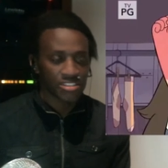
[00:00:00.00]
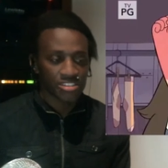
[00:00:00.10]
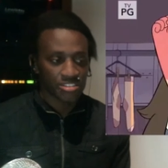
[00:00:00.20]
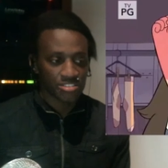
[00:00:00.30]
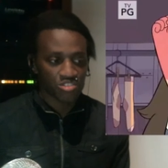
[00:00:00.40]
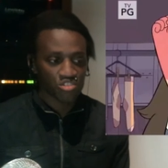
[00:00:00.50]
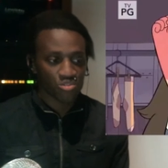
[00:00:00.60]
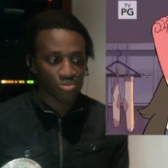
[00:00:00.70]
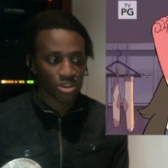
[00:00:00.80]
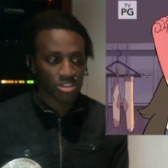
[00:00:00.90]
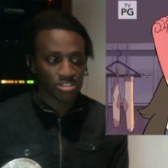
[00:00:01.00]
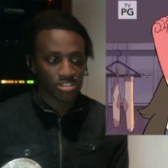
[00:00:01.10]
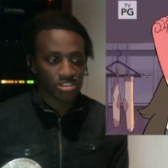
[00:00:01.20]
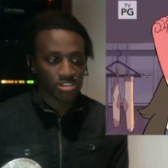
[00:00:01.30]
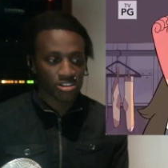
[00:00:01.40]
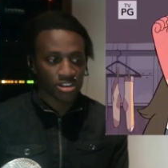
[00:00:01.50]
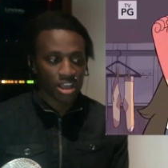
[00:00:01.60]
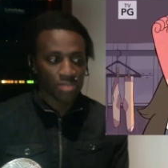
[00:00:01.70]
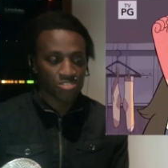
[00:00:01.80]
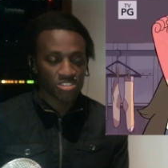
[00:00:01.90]
this trailer,
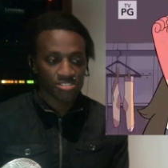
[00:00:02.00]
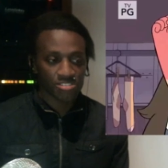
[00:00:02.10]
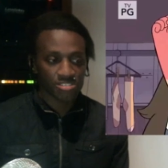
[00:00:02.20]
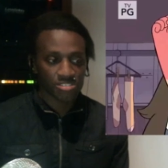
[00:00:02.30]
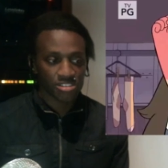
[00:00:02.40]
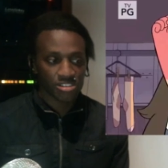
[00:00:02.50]
I'm just